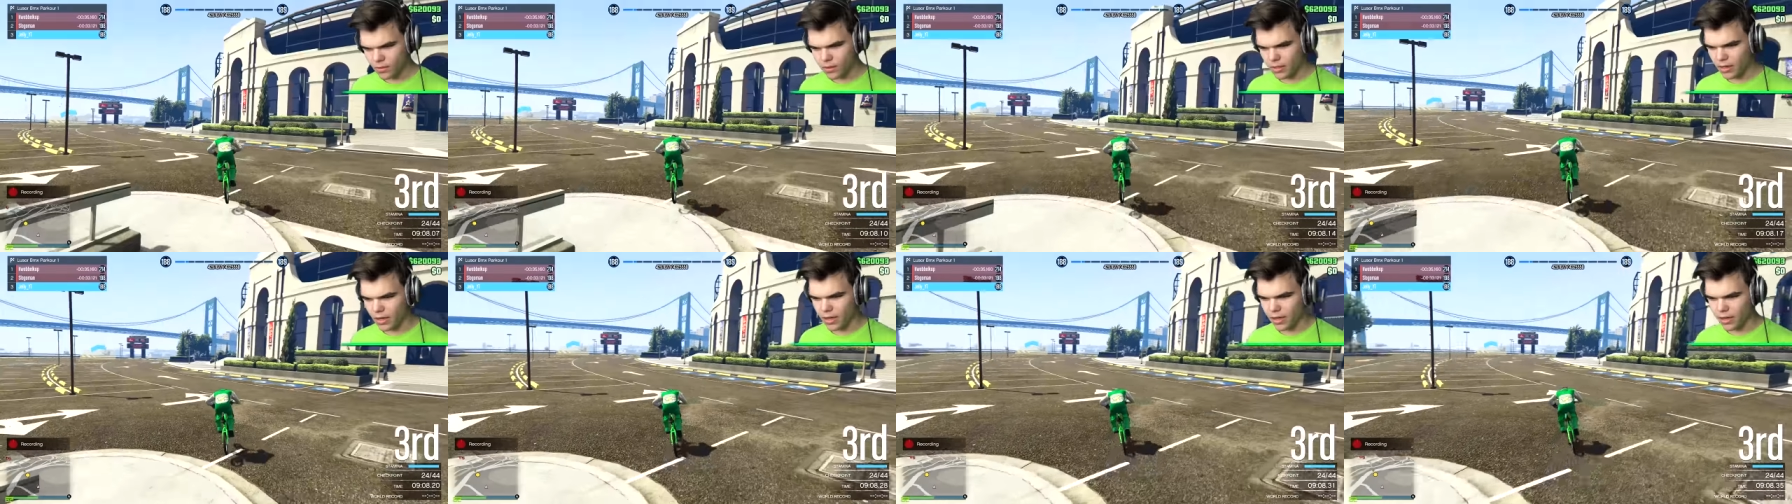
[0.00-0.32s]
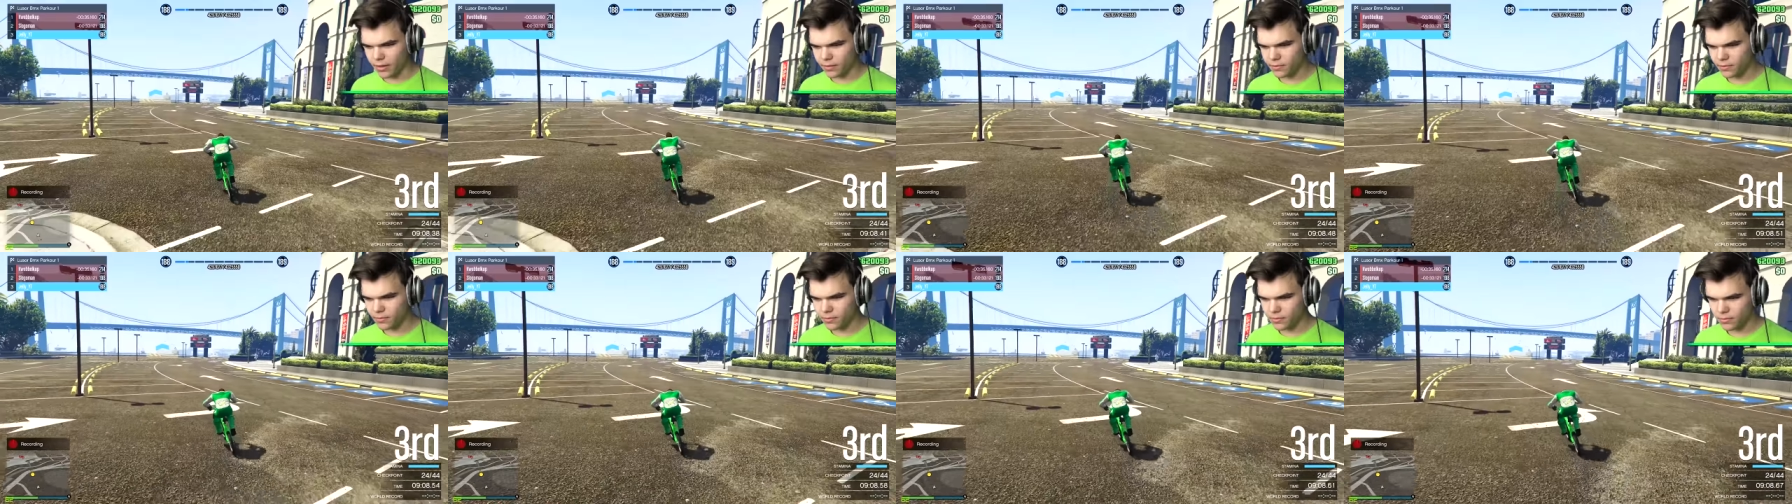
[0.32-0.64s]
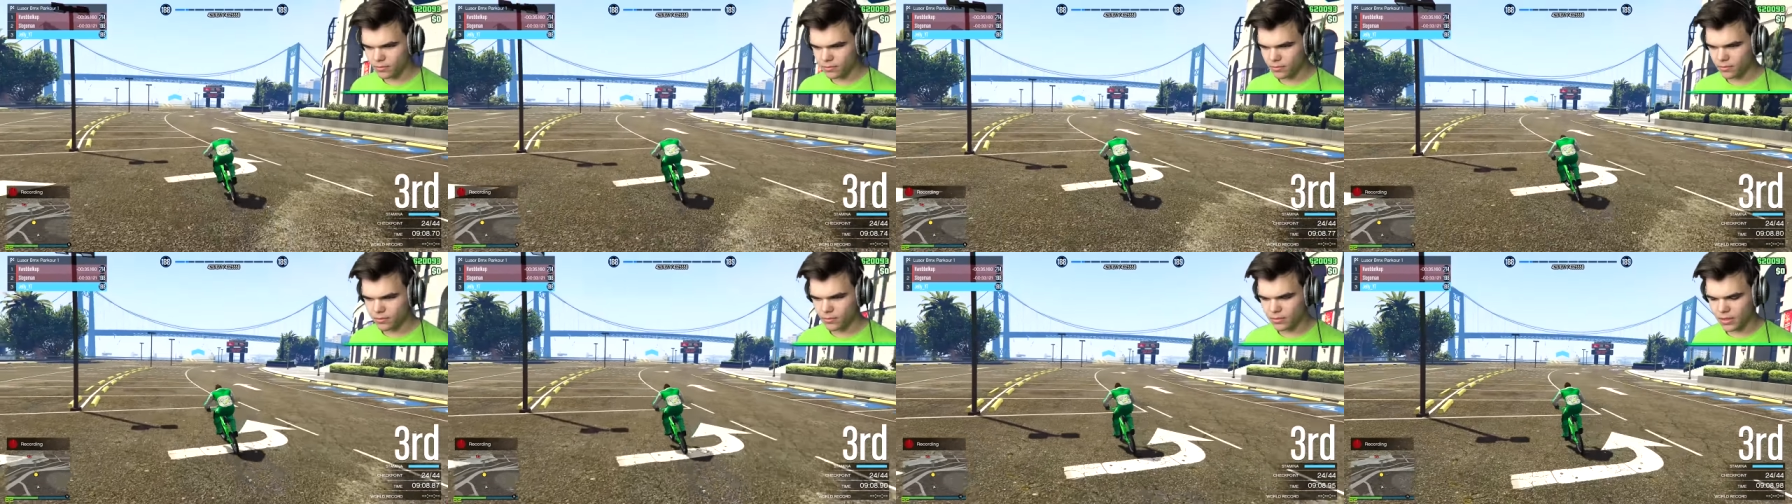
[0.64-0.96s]
Yeah.
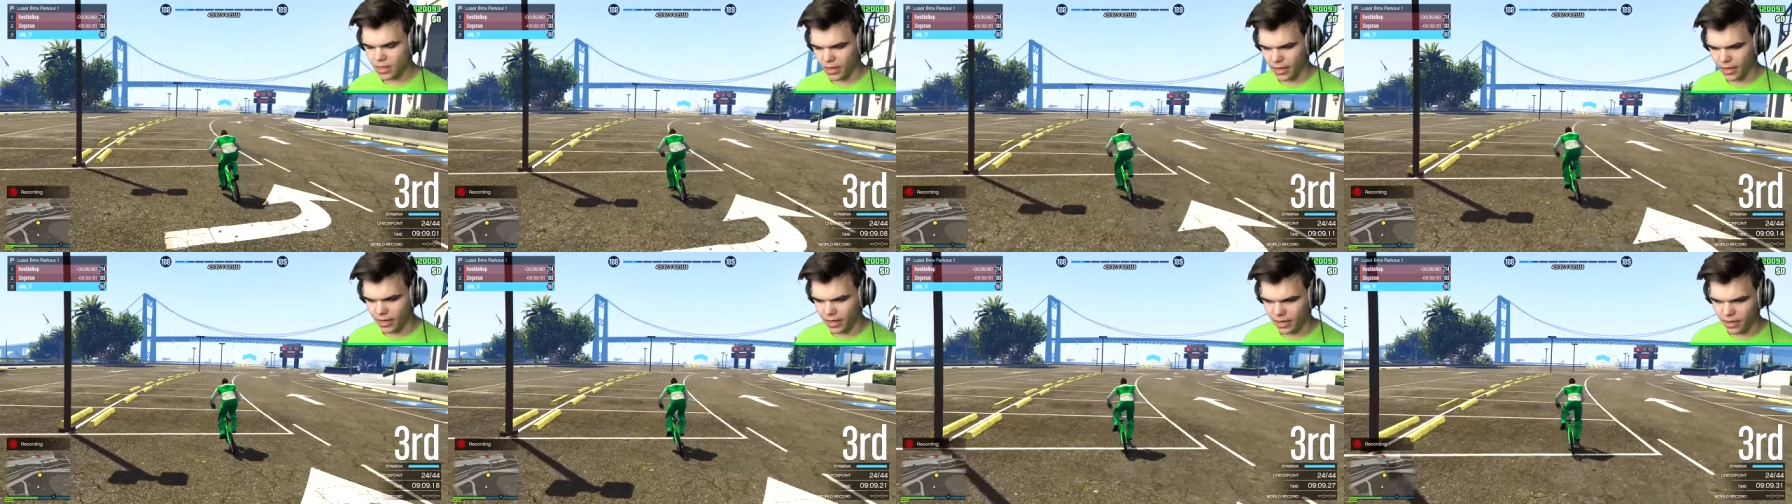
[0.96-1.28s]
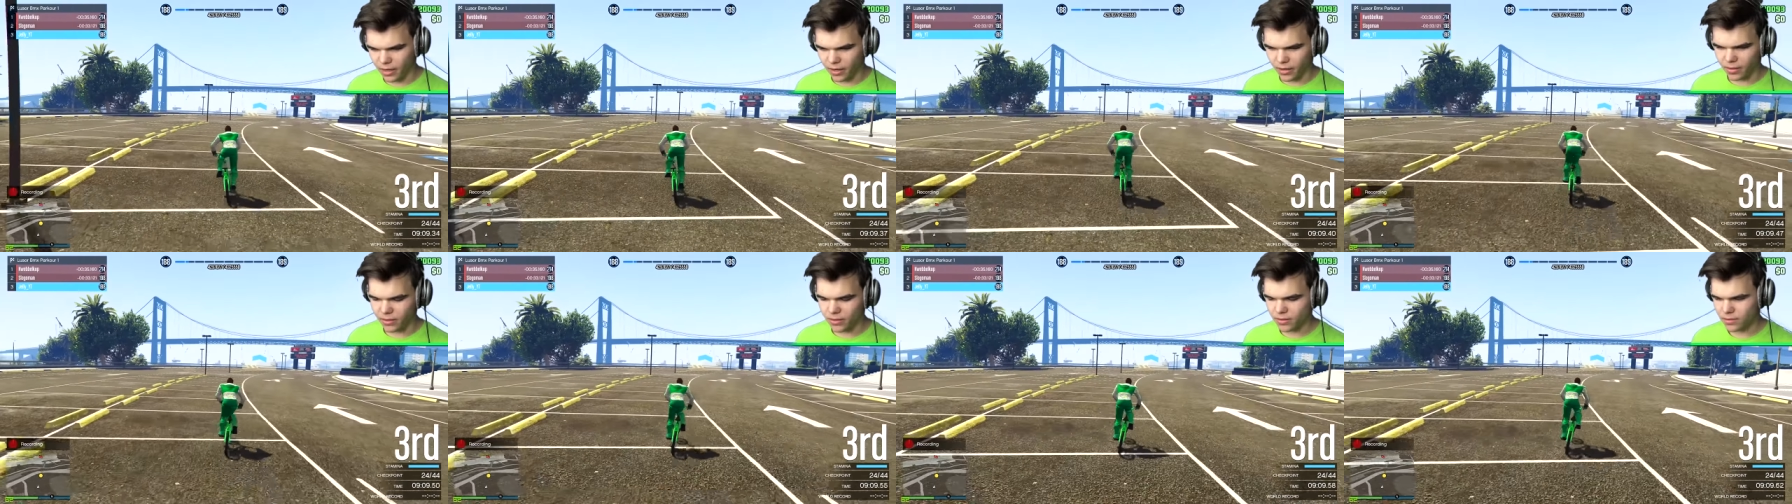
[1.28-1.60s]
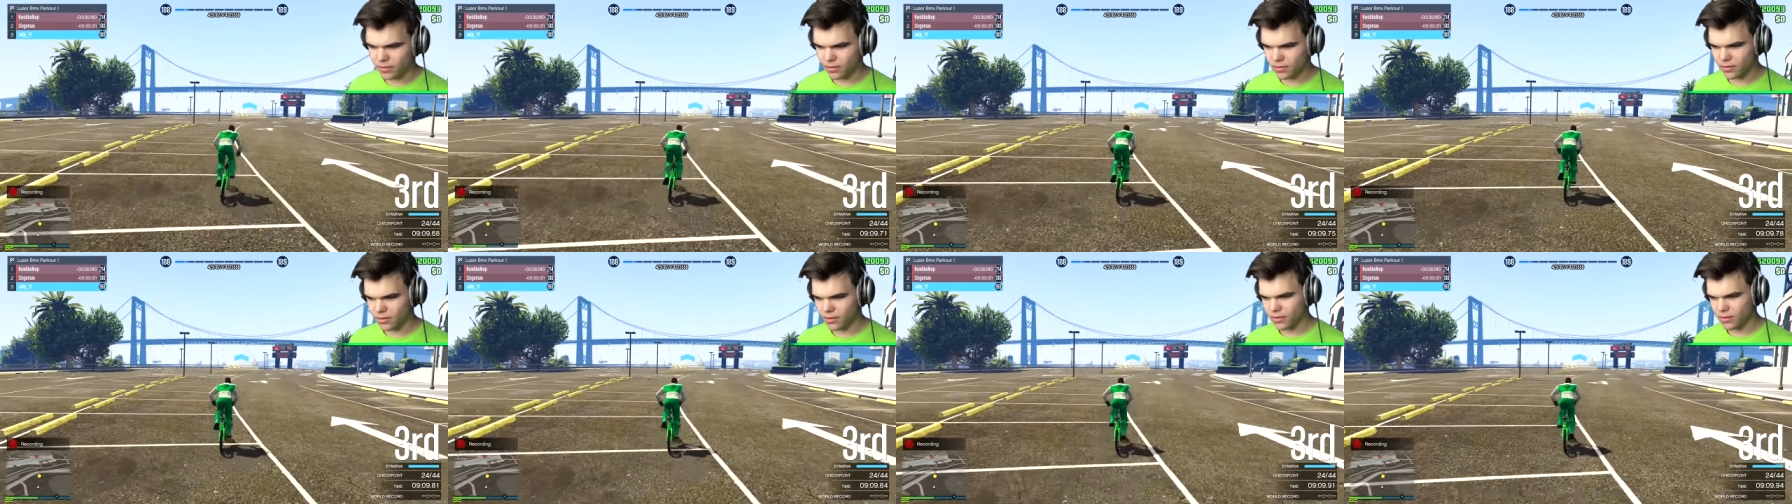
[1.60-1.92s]
Okay, I don't
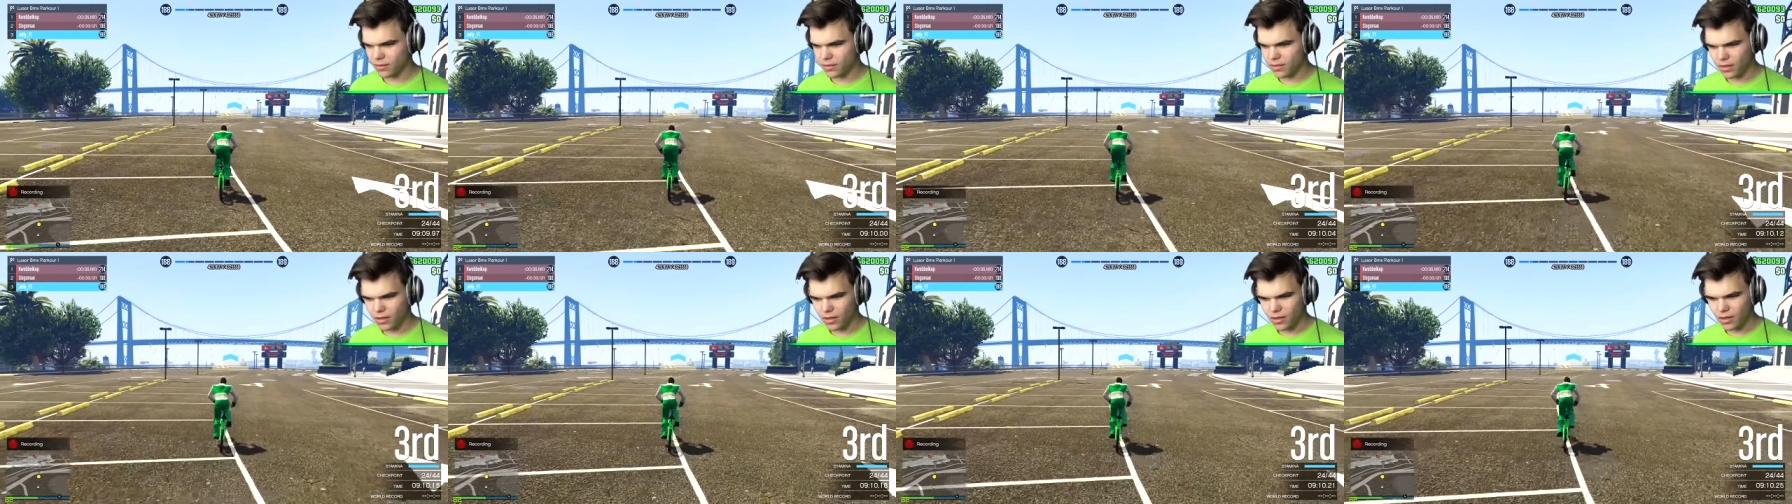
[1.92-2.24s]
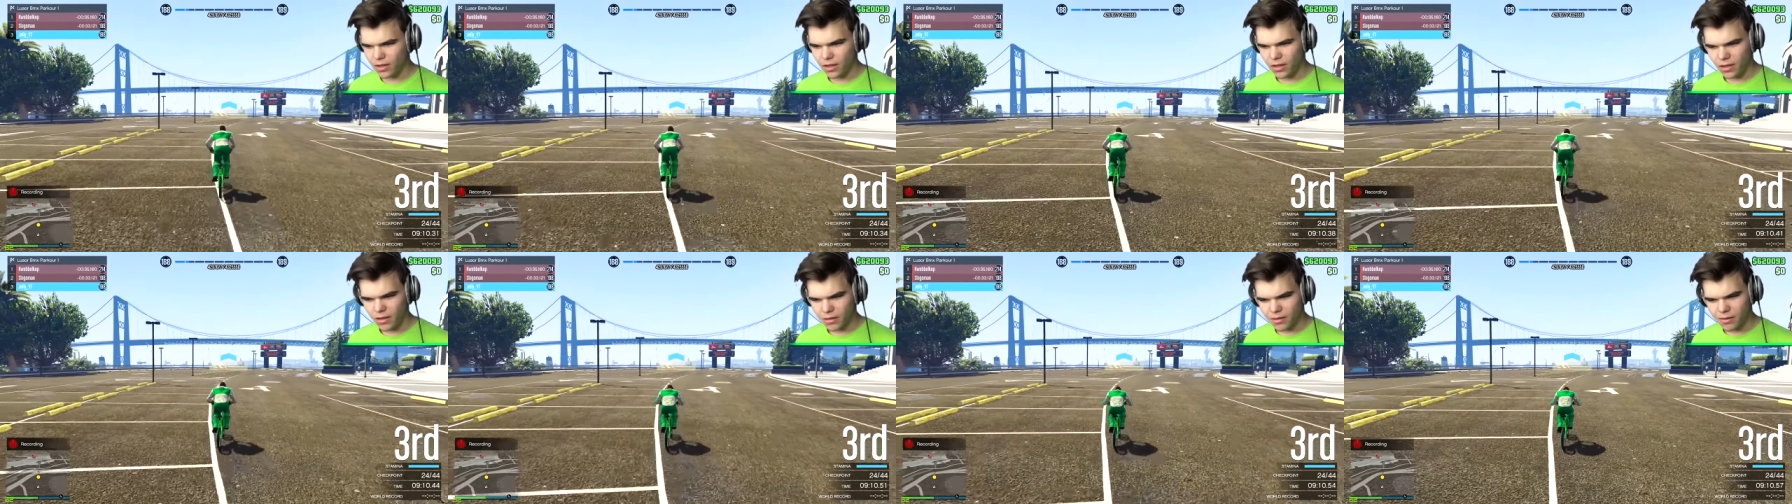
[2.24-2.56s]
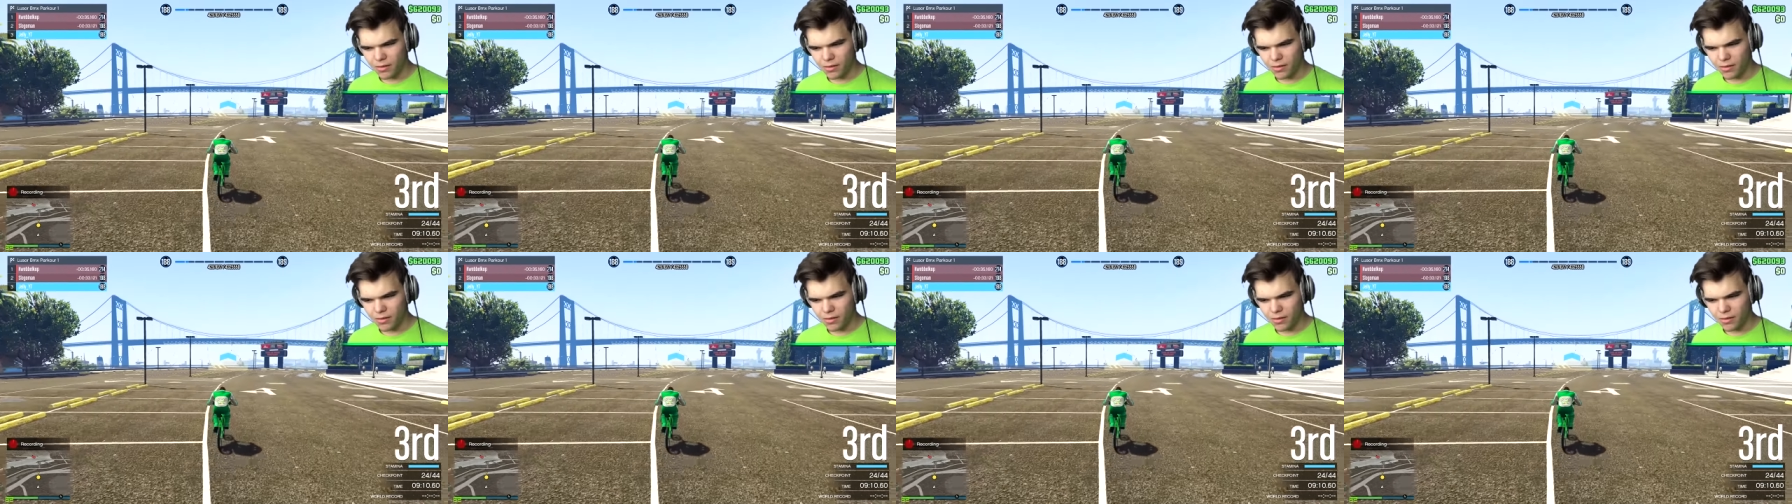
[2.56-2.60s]
know. You're right, Jordi.